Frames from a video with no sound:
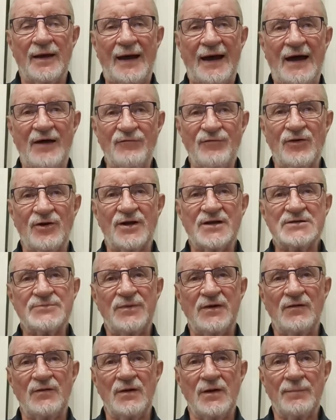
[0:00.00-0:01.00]
after it has
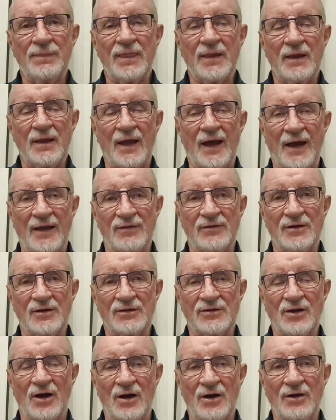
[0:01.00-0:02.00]
been had the
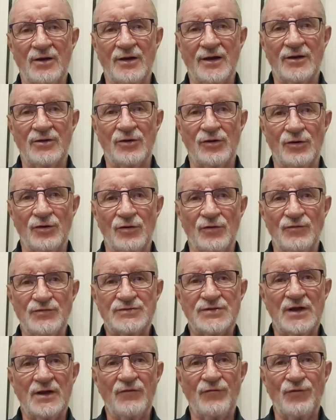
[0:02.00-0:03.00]
tongue and
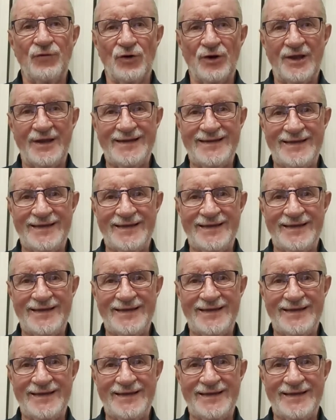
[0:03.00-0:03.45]
grooves fully